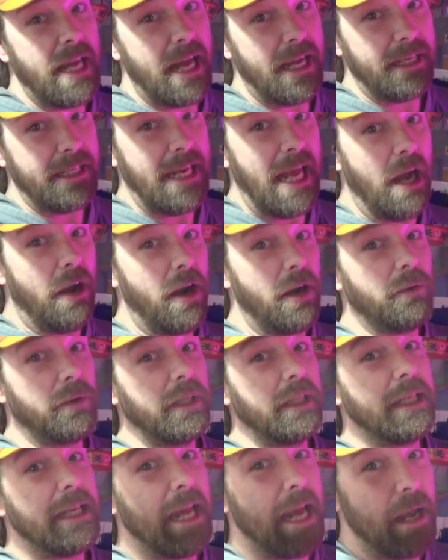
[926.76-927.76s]
Yeah, and now I
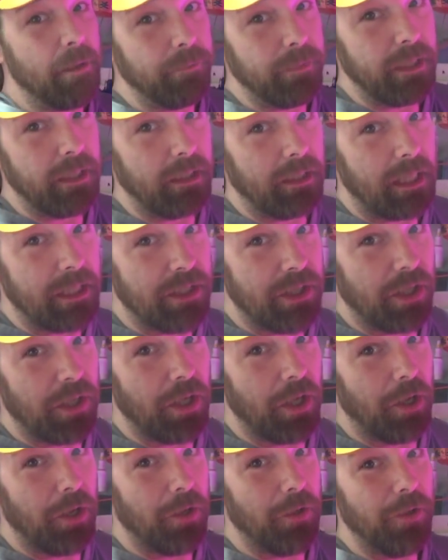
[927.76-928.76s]
really am going to let you
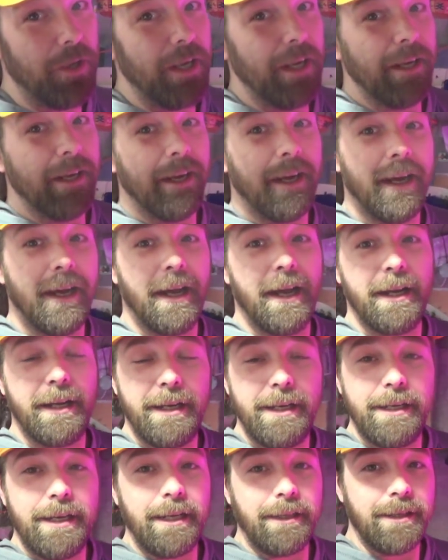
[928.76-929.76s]
go. Uh, I
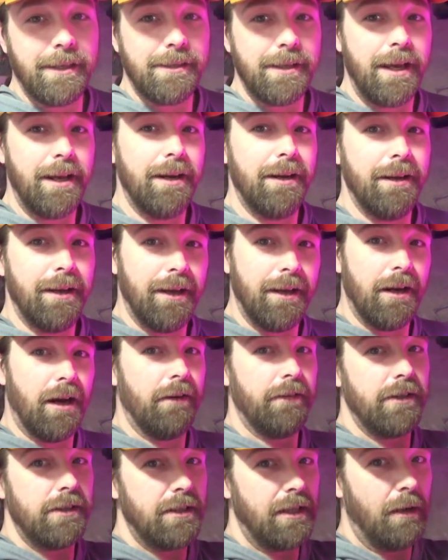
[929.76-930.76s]
need to get this edited.
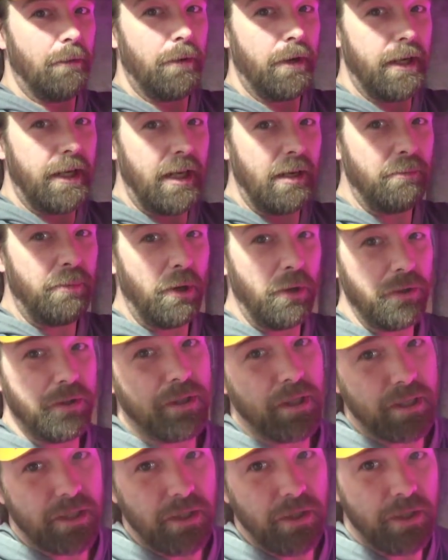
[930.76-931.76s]
Obviously, I want to get it
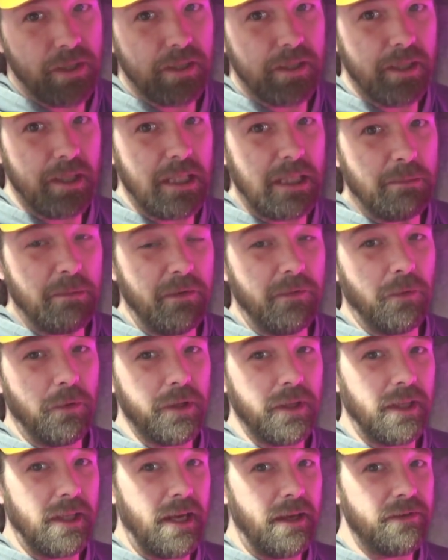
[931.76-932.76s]
posted so you can see this
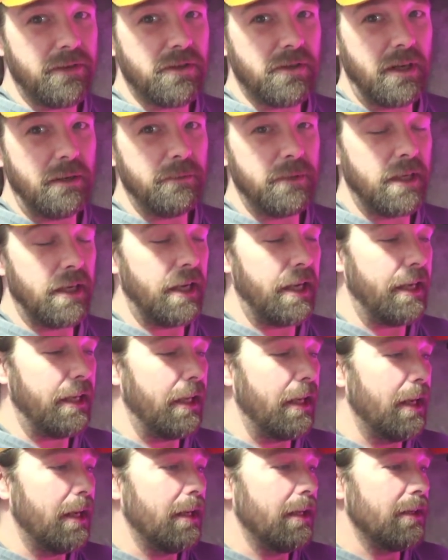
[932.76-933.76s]
before the live stream tonight.
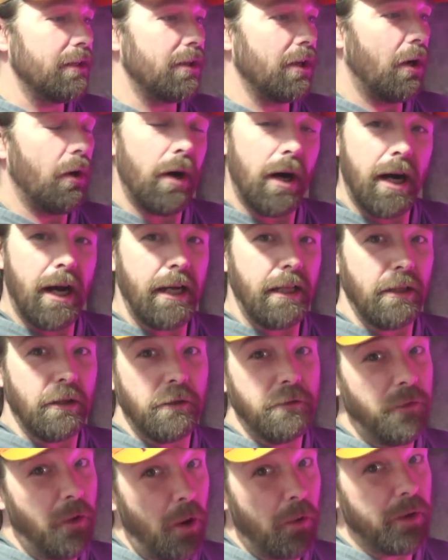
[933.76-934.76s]
So I
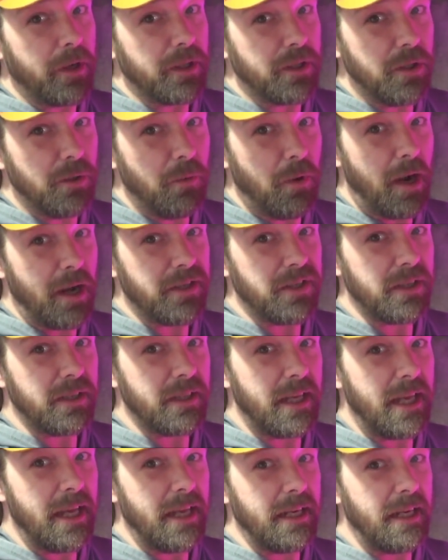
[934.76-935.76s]
look forward to watching
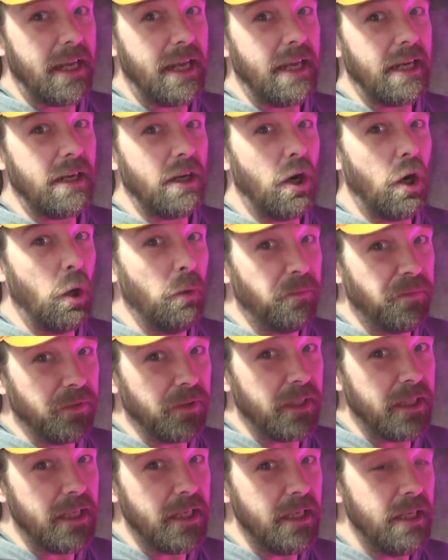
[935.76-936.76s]
that, and
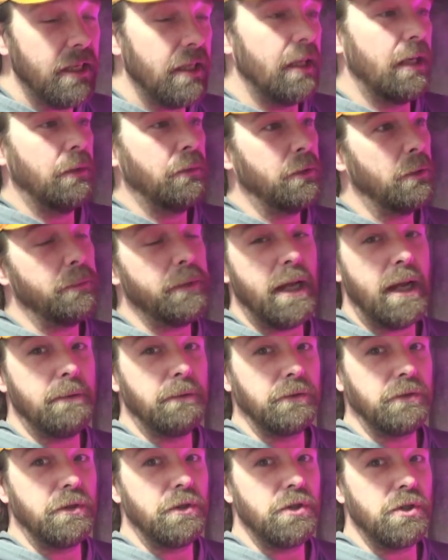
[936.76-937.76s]
hopefully we'll be
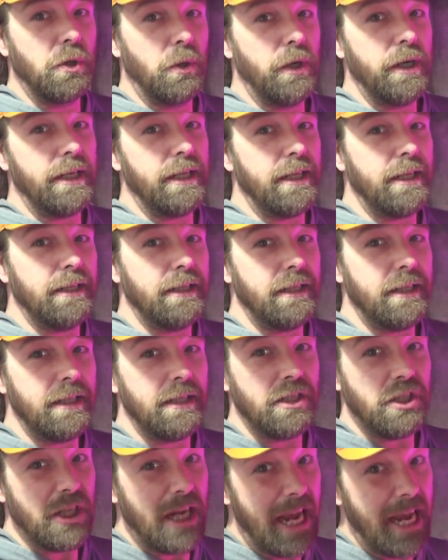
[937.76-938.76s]
able to join in
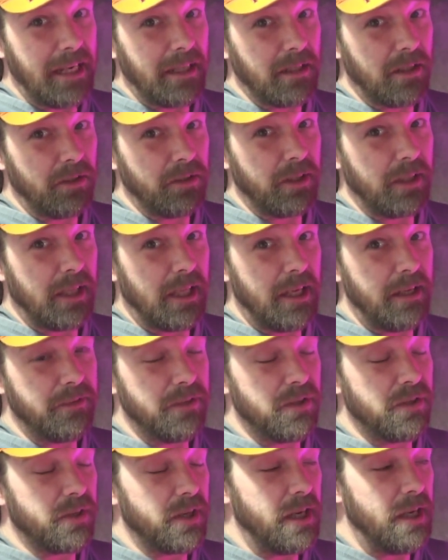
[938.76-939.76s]
the chat on the live
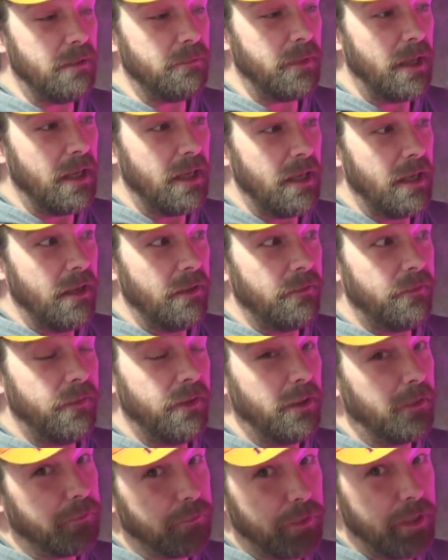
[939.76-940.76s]
stream.
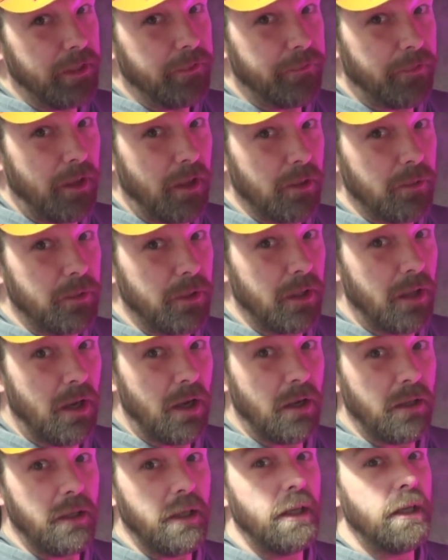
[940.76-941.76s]
Feel free to follow
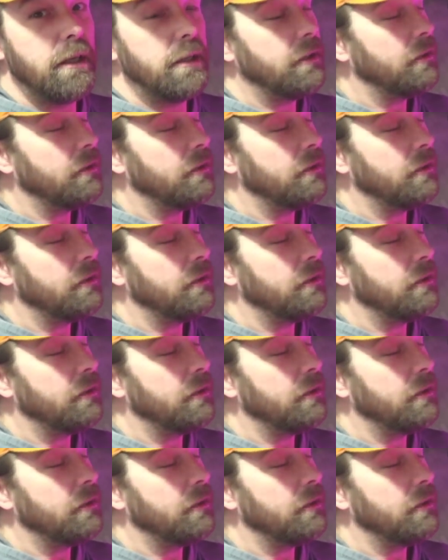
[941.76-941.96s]
along.